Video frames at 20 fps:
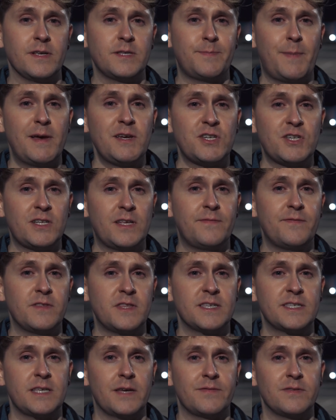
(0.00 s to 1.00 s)
especially for
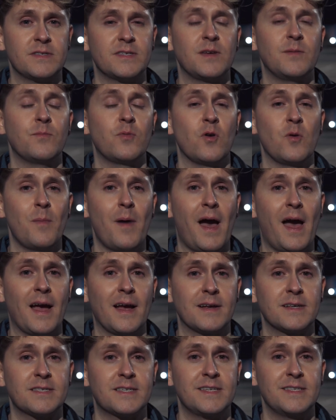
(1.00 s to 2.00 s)
the 17 Pro
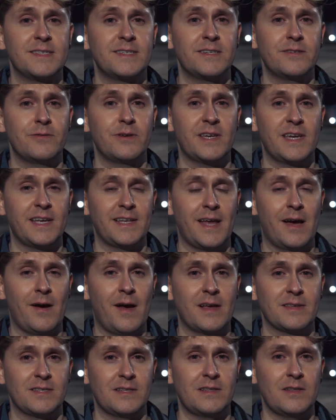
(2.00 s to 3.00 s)
Max, considering it now
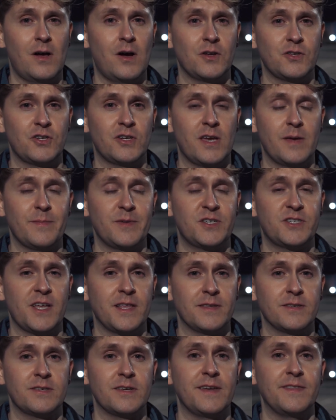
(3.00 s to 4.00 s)
has a larger image
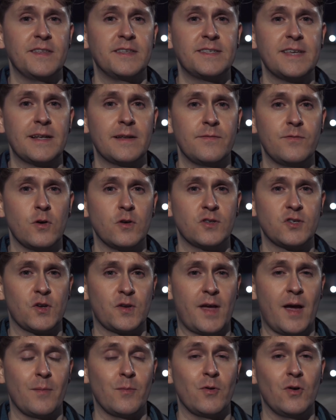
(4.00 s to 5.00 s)
sensor in the telephoto
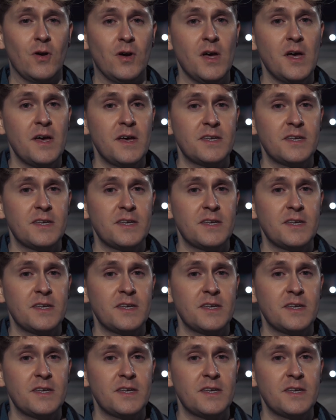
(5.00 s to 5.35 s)
camera.